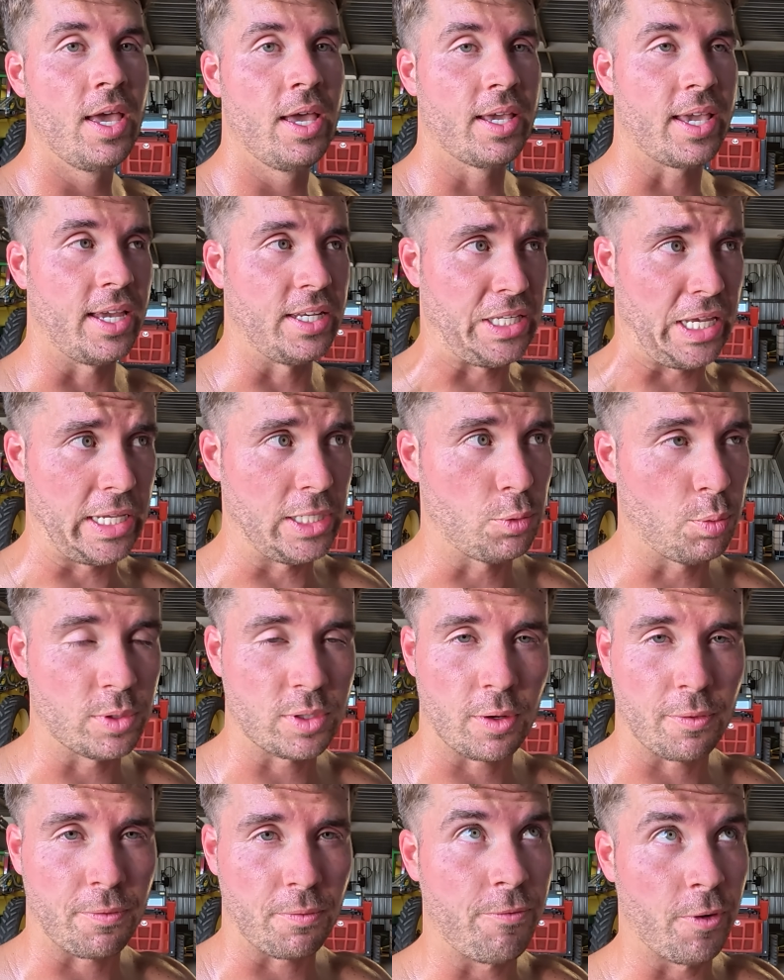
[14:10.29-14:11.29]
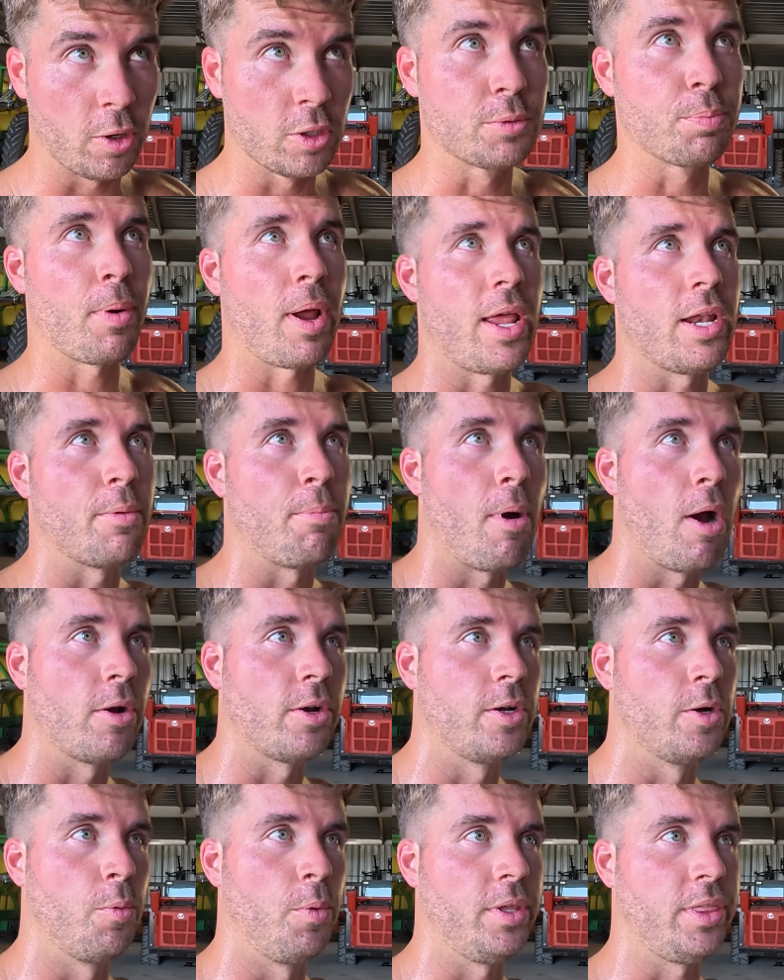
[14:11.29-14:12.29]
Case IH was our first brand to
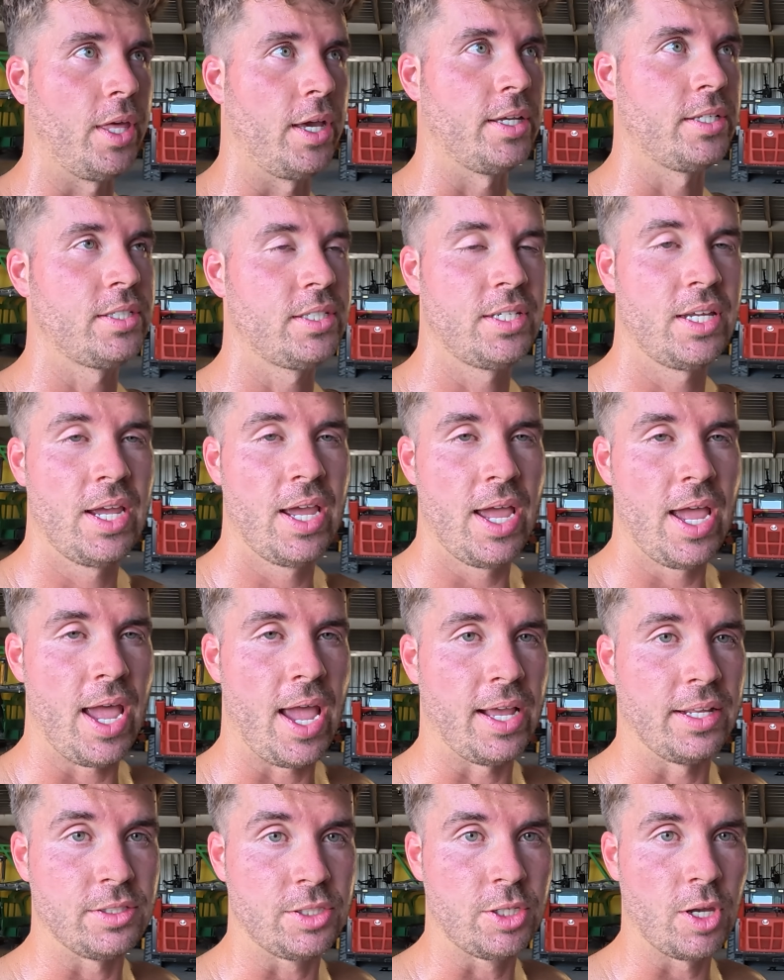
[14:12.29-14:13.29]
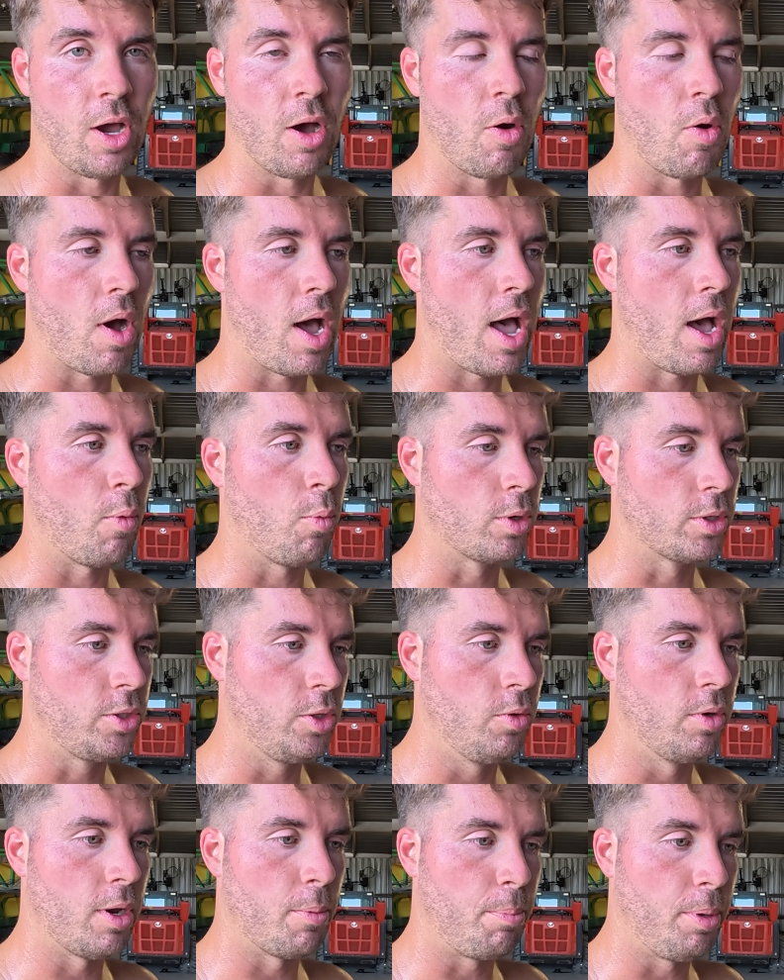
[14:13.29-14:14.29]
partner with us, and so we're
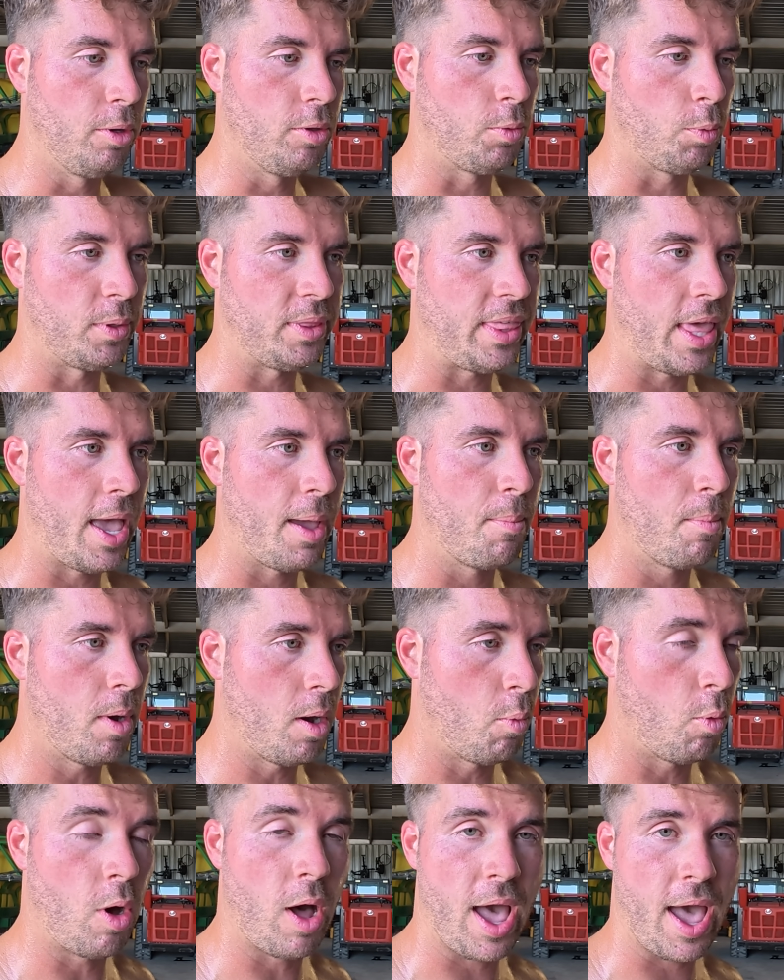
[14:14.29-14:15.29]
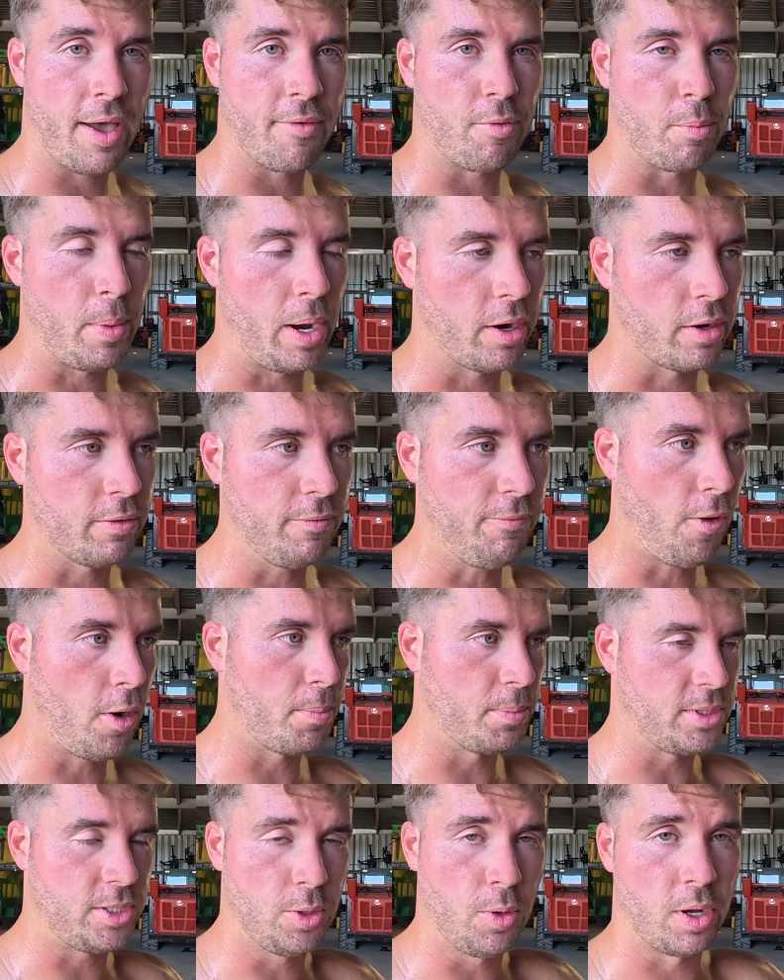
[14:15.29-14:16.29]
doing a booth with them. We'll have American
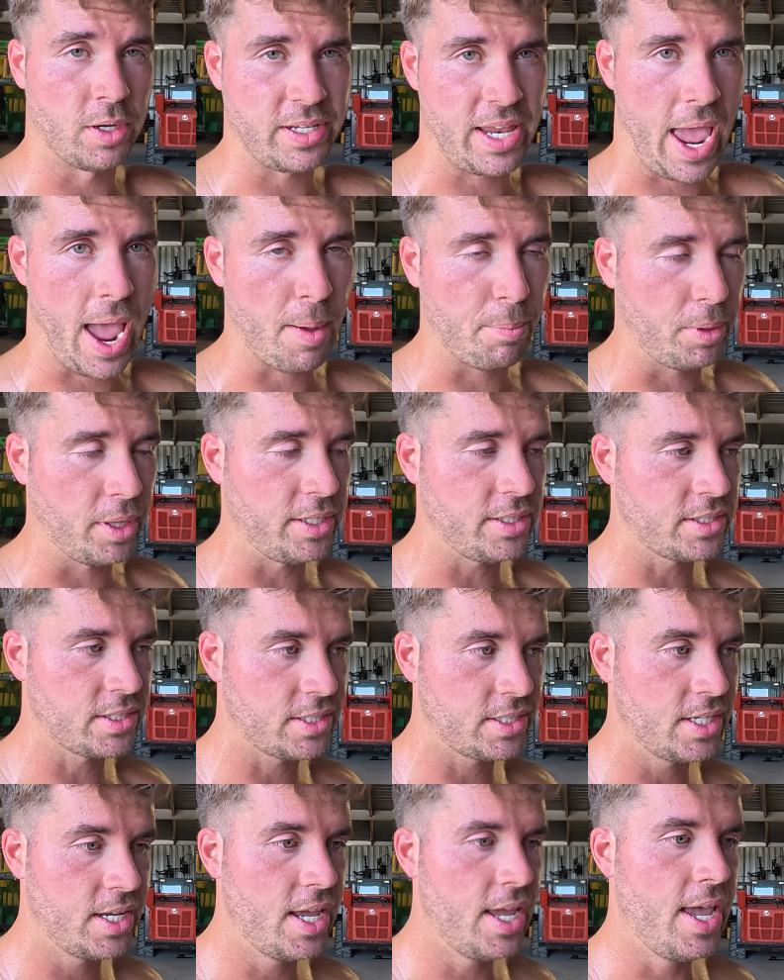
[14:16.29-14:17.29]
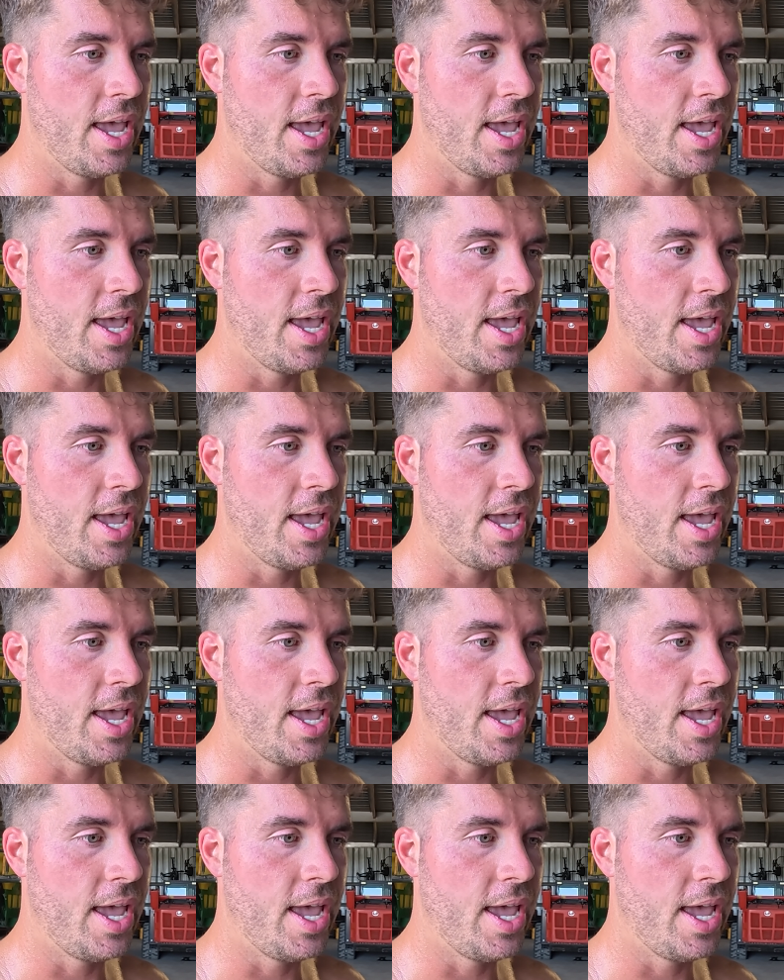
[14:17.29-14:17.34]
Farming 2 on tablets,